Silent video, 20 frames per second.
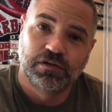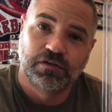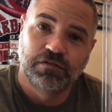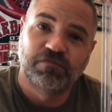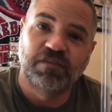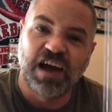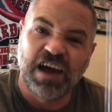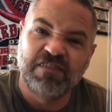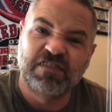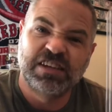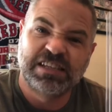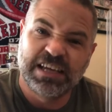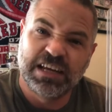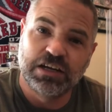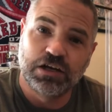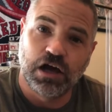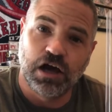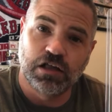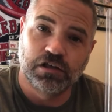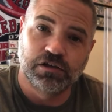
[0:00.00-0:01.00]
5 to
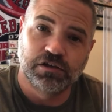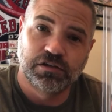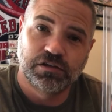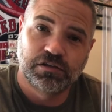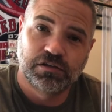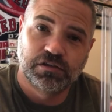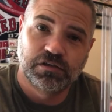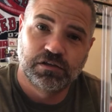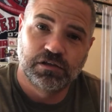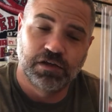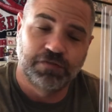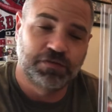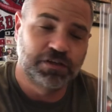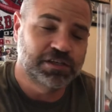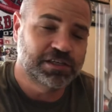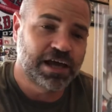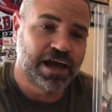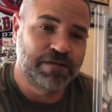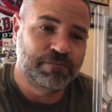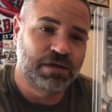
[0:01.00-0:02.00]
$10. If this
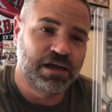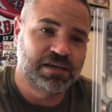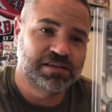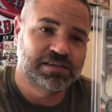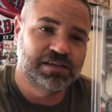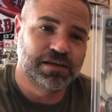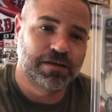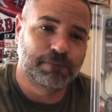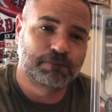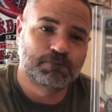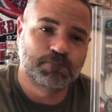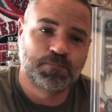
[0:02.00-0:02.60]
guy makes it